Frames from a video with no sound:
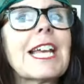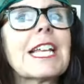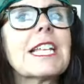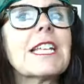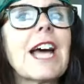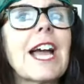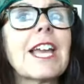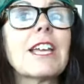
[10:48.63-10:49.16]

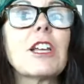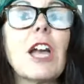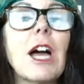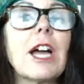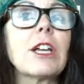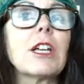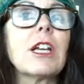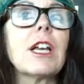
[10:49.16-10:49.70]
And I
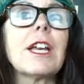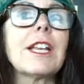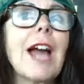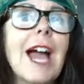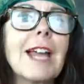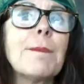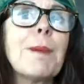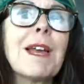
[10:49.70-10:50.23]

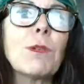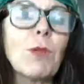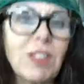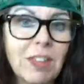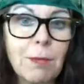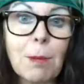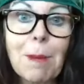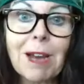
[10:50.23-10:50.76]
had been
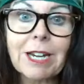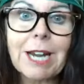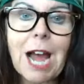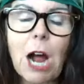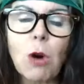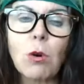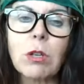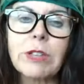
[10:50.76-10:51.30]
with him about an
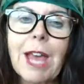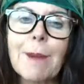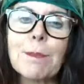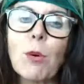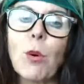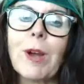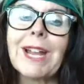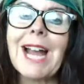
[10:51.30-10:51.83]
hour at that
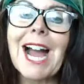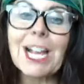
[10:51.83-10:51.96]
point.